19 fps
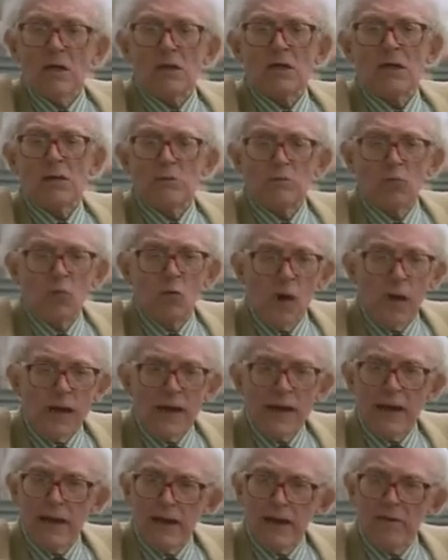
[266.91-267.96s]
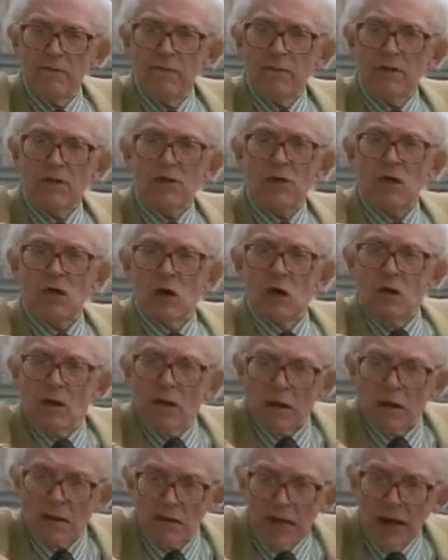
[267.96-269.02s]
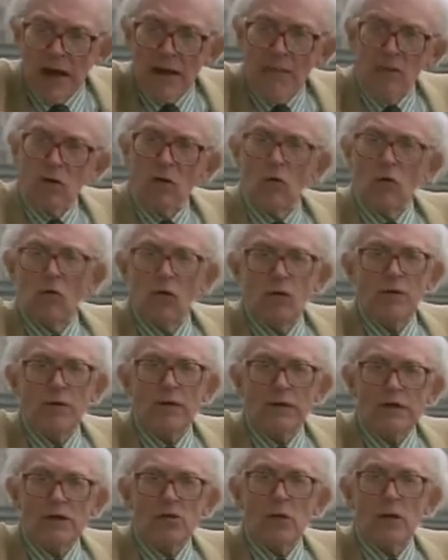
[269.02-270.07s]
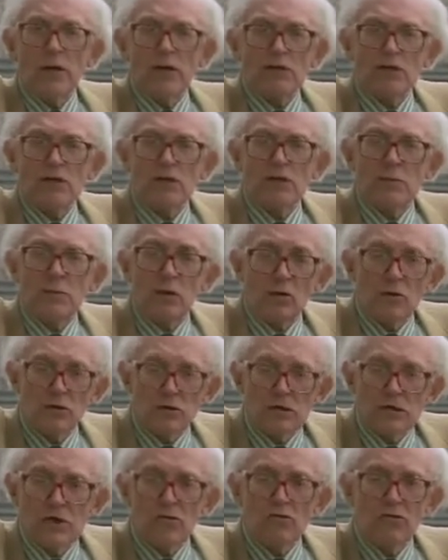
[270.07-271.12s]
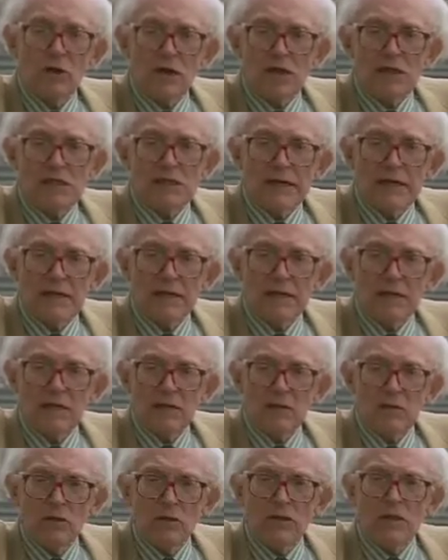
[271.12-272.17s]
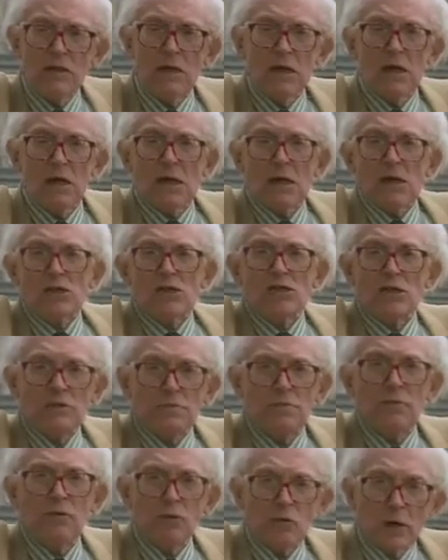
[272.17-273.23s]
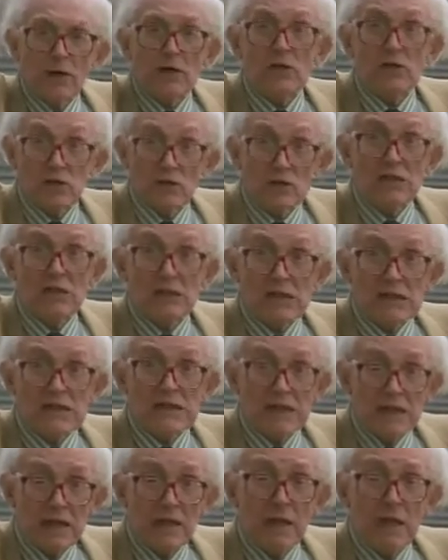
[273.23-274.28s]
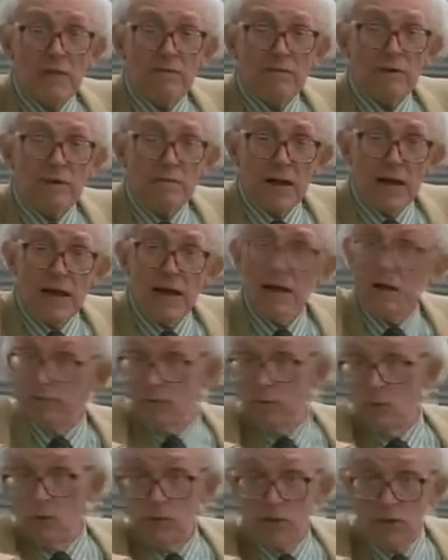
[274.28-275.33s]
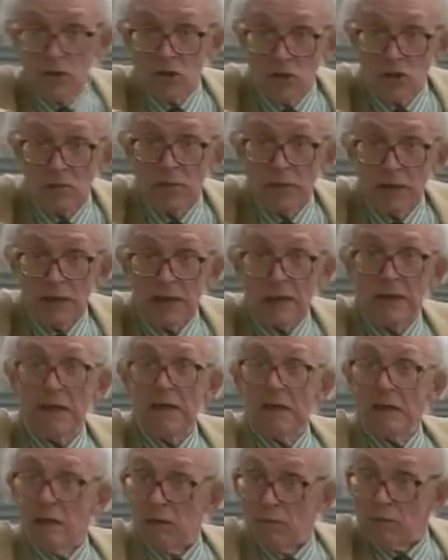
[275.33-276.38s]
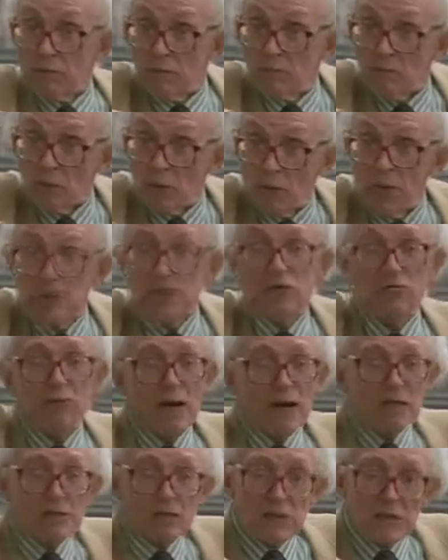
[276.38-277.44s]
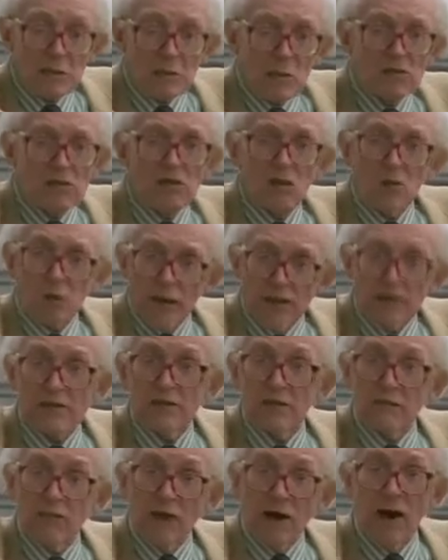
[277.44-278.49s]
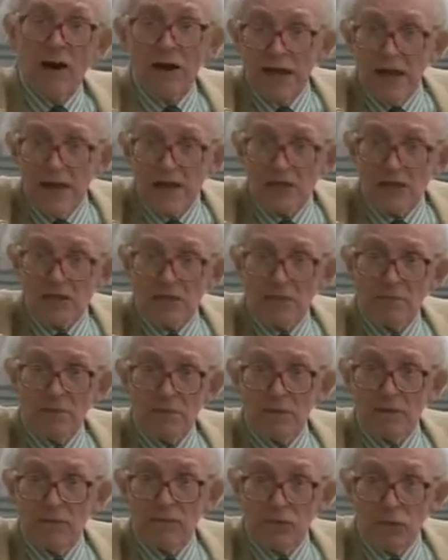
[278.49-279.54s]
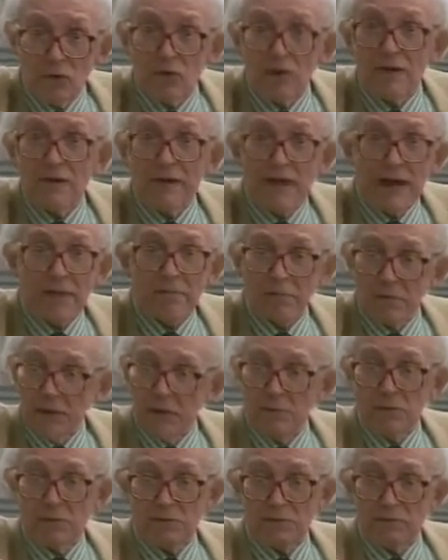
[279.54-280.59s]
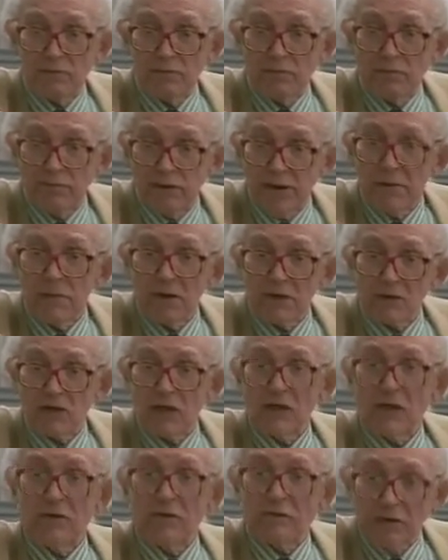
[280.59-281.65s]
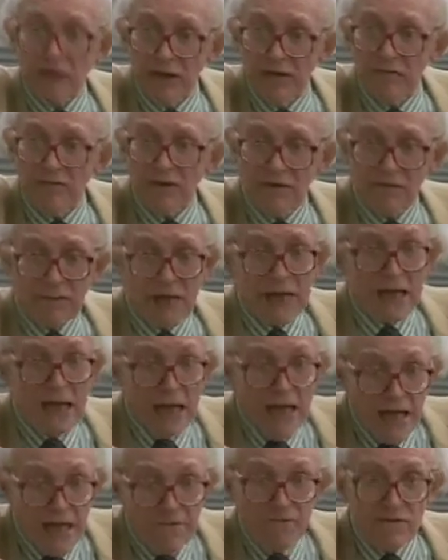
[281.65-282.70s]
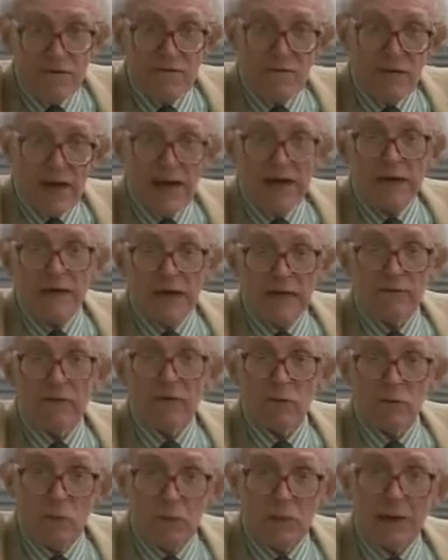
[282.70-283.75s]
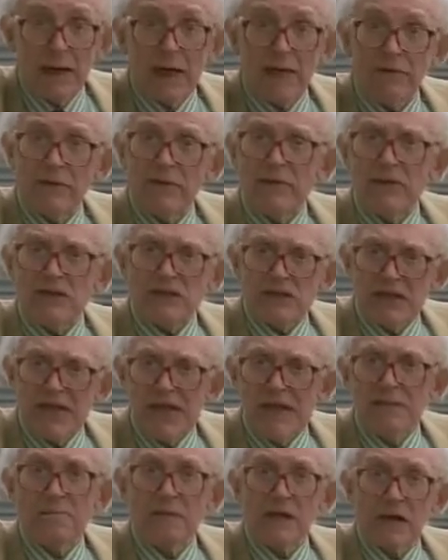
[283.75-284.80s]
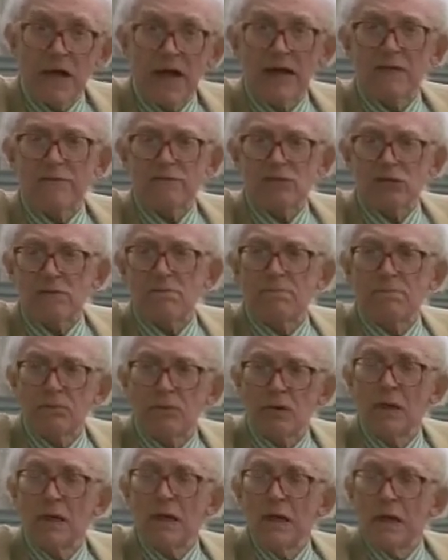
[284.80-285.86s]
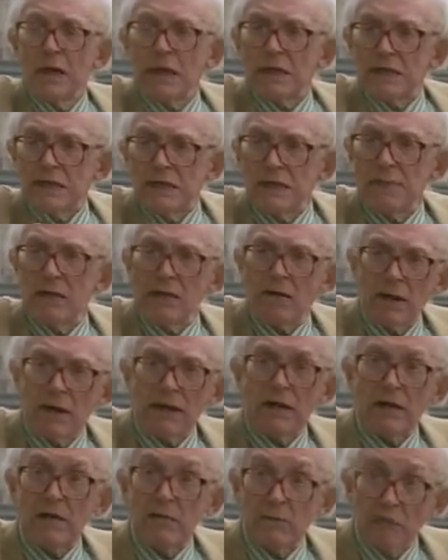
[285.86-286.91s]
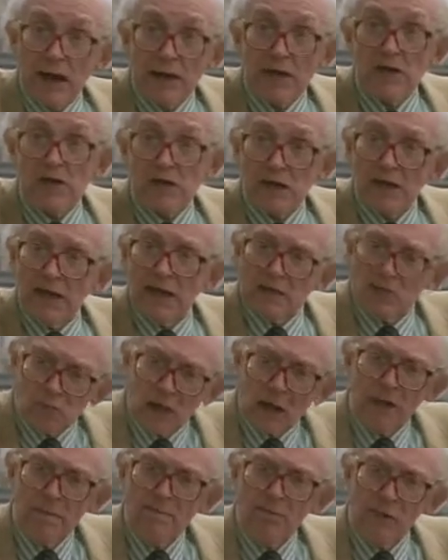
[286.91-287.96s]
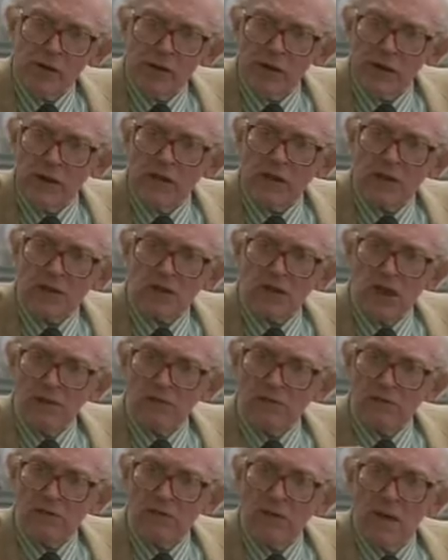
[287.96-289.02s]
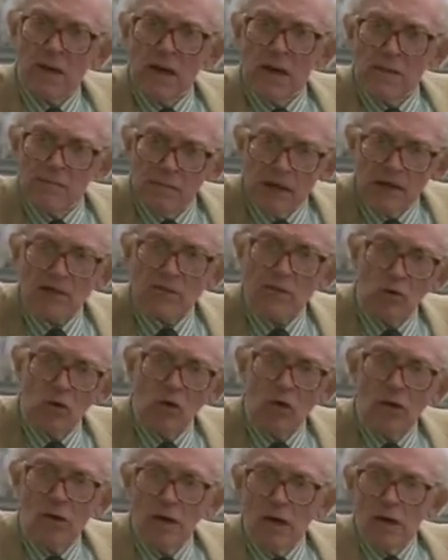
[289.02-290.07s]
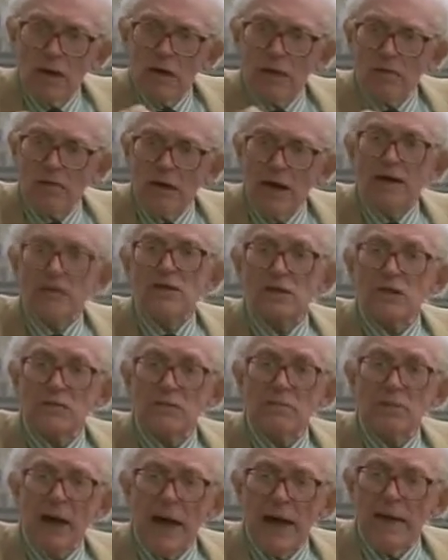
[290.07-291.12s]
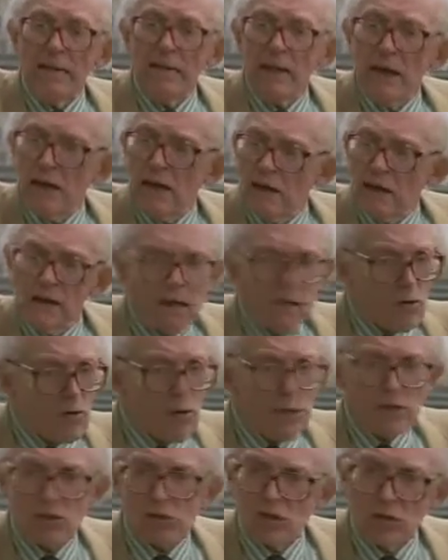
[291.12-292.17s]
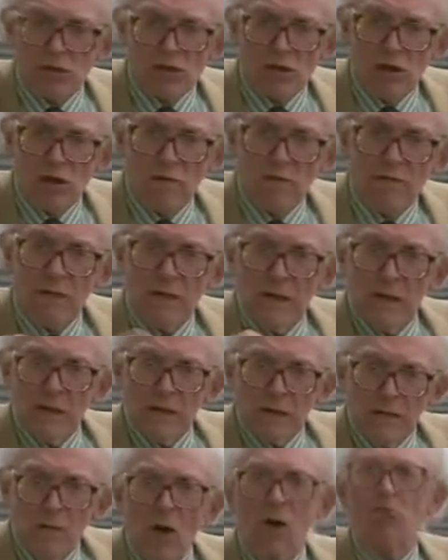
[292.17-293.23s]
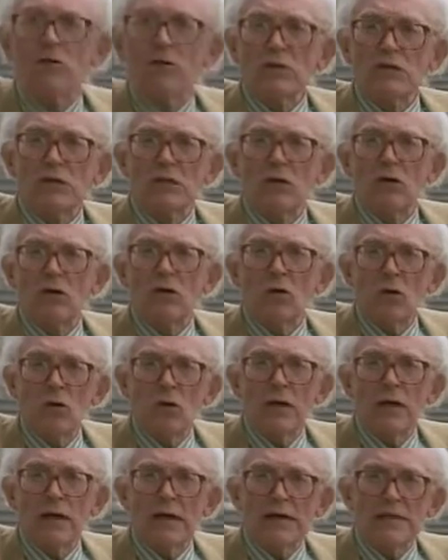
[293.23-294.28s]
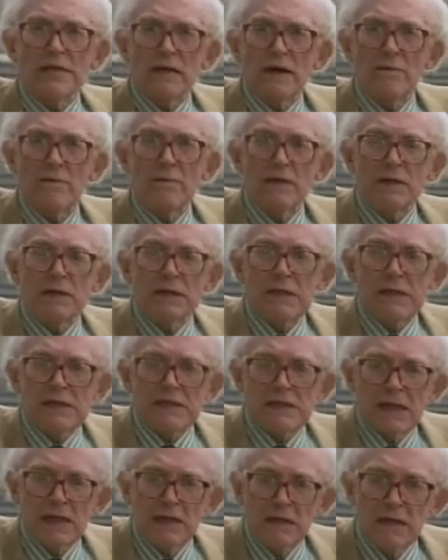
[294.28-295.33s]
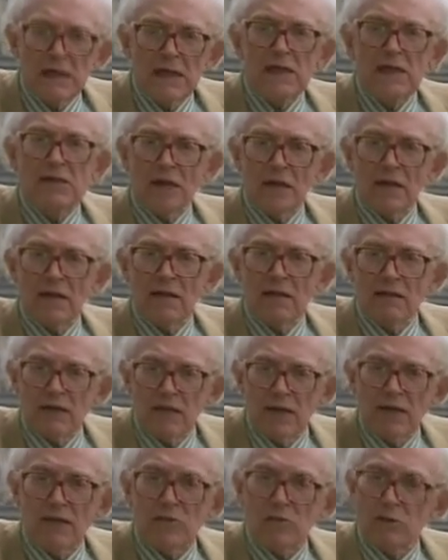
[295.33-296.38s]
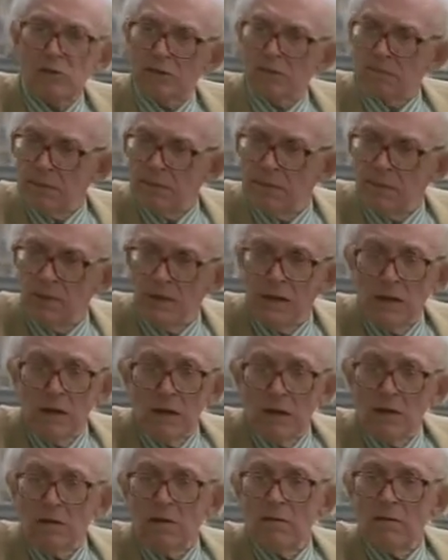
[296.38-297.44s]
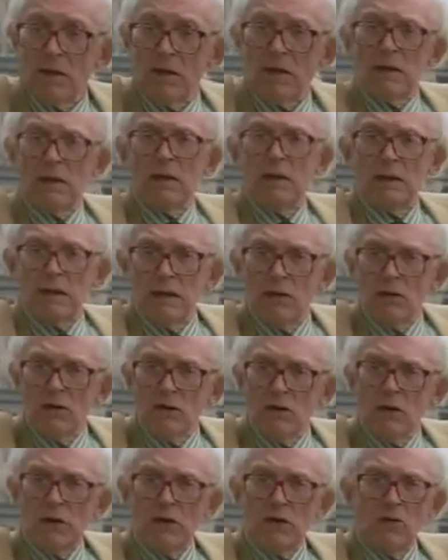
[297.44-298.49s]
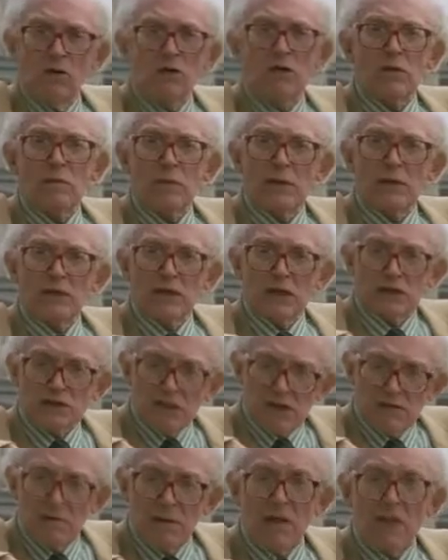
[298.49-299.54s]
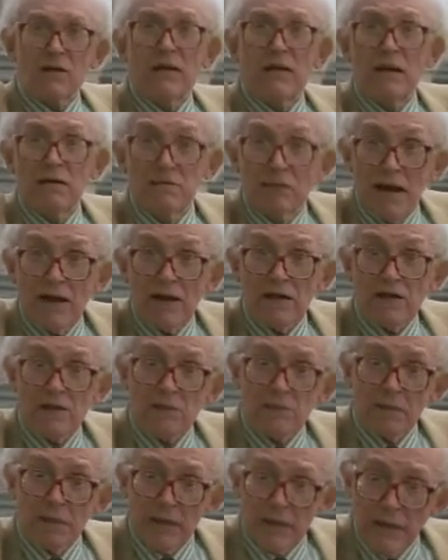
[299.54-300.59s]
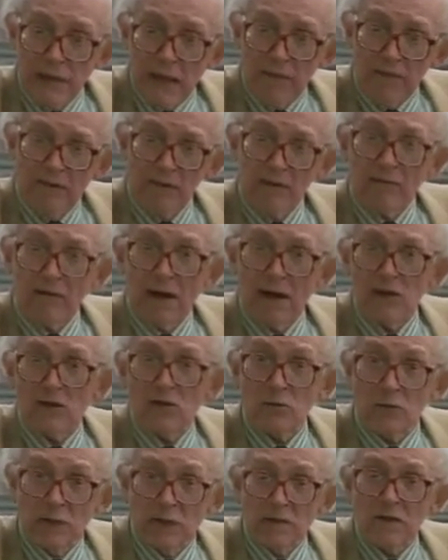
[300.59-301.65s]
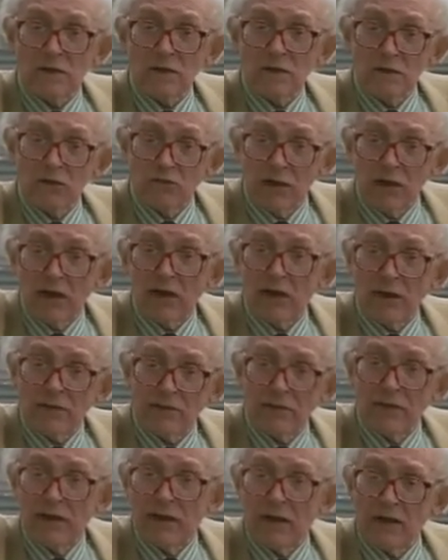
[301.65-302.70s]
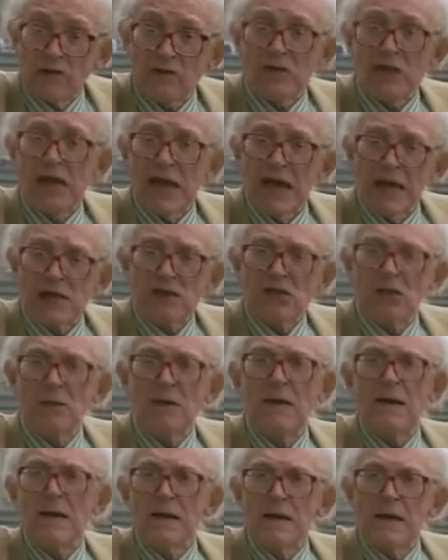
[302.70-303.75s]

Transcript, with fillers: He was way ahead of his time on all these questions because he translated them into simple questions. He said that every man, every woman too, but he, women's rights, he wasn't quite as far ahead as some people have thought in that, but he was very much in favor of every man and every woman having the same kind of simple democratic rights, and that's why he put it in the terms of much more the rights of man than uh, questions of democracy or organized government. He said these are the things which people, uh, they, they, it ought to be just as much their right as being having the right to eat and to drink and everything else. And so